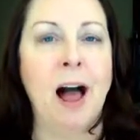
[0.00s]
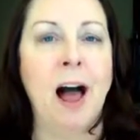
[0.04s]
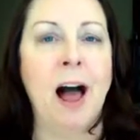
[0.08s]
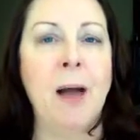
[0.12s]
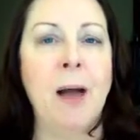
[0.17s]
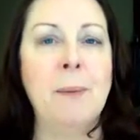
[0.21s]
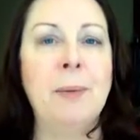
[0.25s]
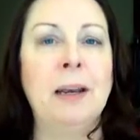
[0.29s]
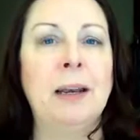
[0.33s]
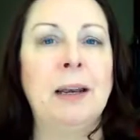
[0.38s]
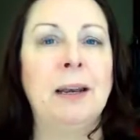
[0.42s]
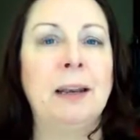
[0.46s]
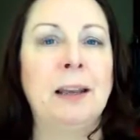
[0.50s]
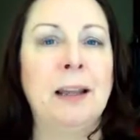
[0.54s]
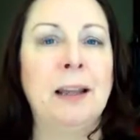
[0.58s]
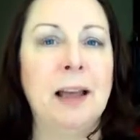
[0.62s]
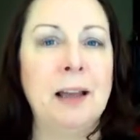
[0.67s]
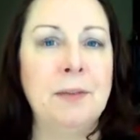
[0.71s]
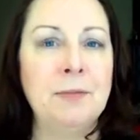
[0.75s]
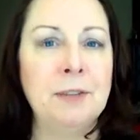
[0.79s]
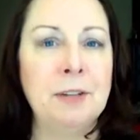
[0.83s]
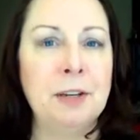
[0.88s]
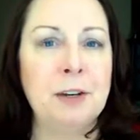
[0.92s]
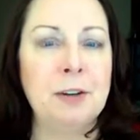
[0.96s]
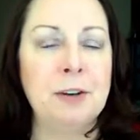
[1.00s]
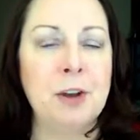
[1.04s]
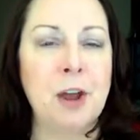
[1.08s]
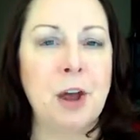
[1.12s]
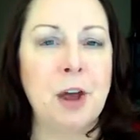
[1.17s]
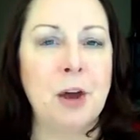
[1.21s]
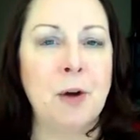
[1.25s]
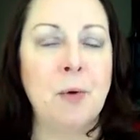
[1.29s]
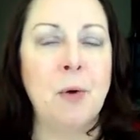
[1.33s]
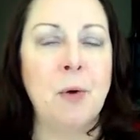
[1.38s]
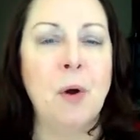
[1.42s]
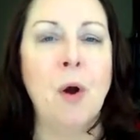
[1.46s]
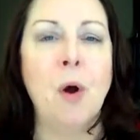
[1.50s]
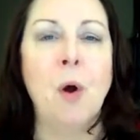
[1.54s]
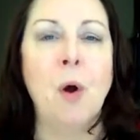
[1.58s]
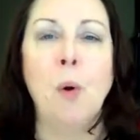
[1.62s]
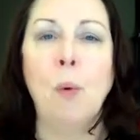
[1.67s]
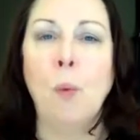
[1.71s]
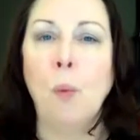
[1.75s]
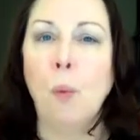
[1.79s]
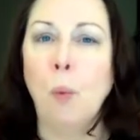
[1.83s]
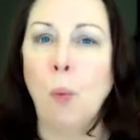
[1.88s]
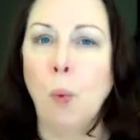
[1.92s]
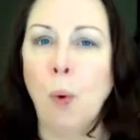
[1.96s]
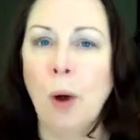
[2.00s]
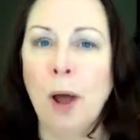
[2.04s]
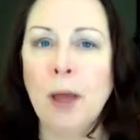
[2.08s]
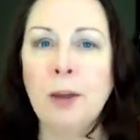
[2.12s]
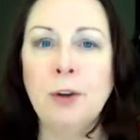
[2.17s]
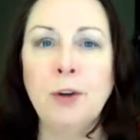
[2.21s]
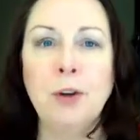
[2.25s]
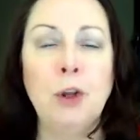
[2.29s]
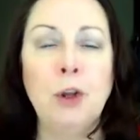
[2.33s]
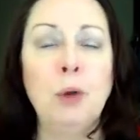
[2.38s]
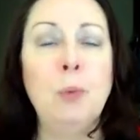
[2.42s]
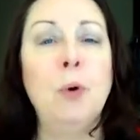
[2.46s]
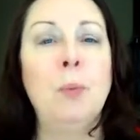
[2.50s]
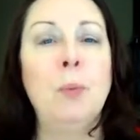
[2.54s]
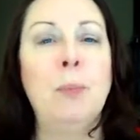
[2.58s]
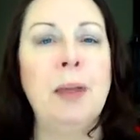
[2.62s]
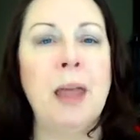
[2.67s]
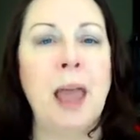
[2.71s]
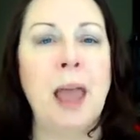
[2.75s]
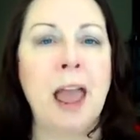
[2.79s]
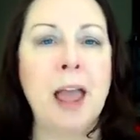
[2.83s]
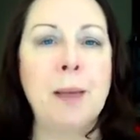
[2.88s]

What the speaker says: I would love to know what you will be